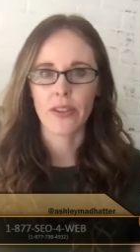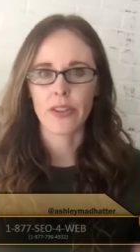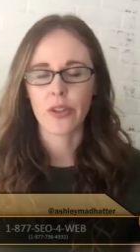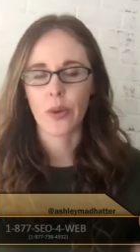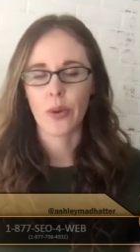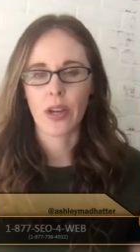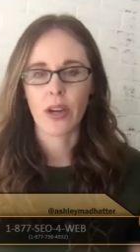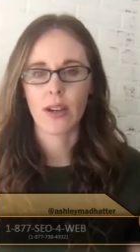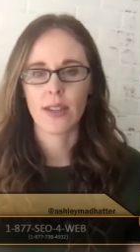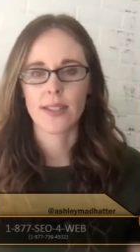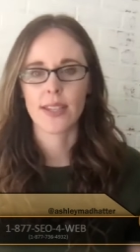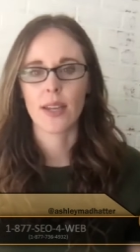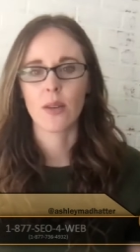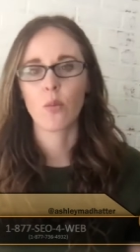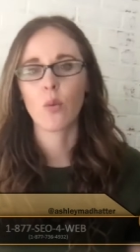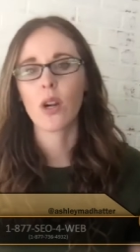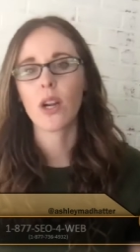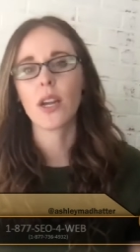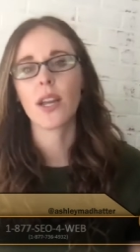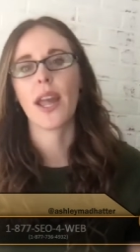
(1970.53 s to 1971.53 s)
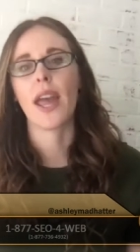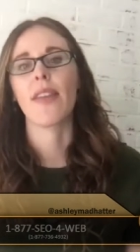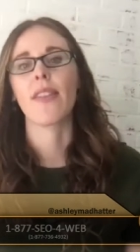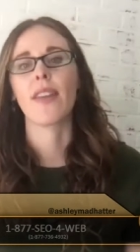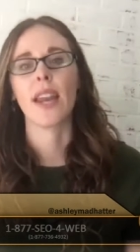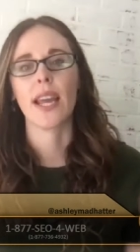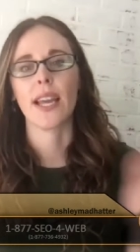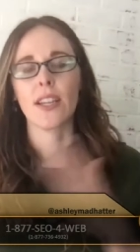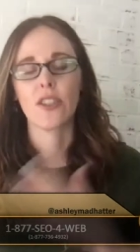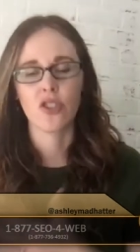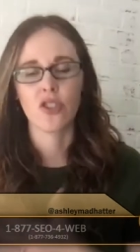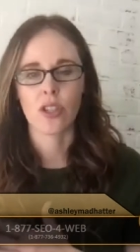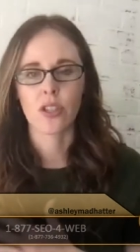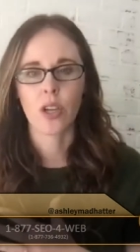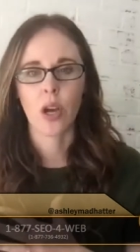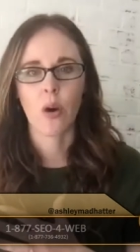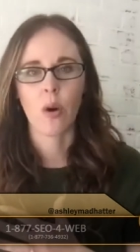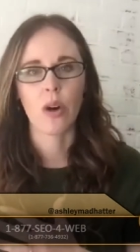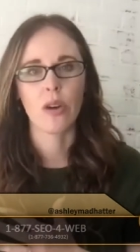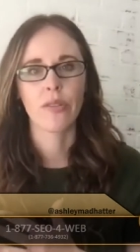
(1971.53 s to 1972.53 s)
there doing content work and then I can
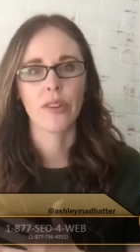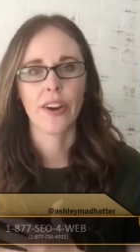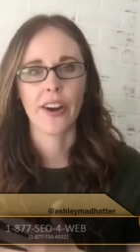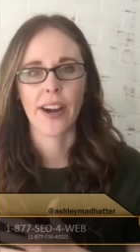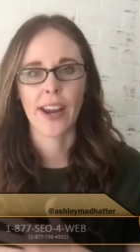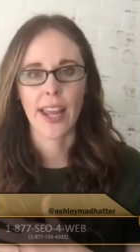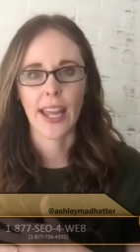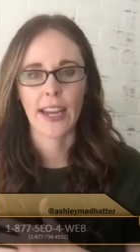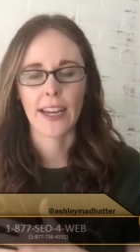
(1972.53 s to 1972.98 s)
just go over